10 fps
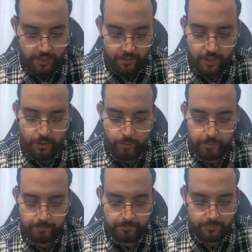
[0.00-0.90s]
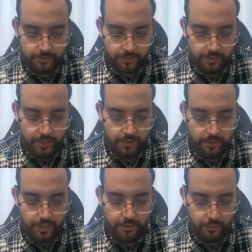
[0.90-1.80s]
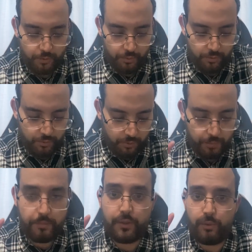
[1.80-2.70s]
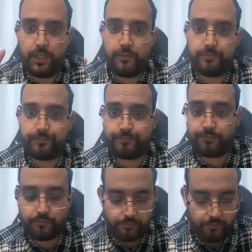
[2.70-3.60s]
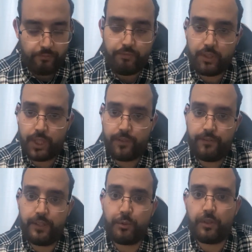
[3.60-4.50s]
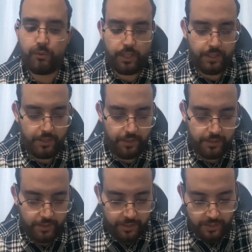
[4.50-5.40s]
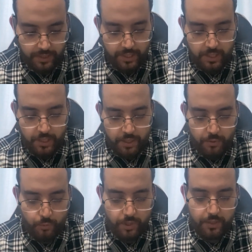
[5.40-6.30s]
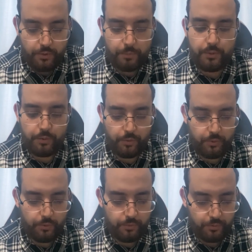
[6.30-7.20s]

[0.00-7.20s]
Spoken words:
Now, this leads to number three, visual quality. When it comes to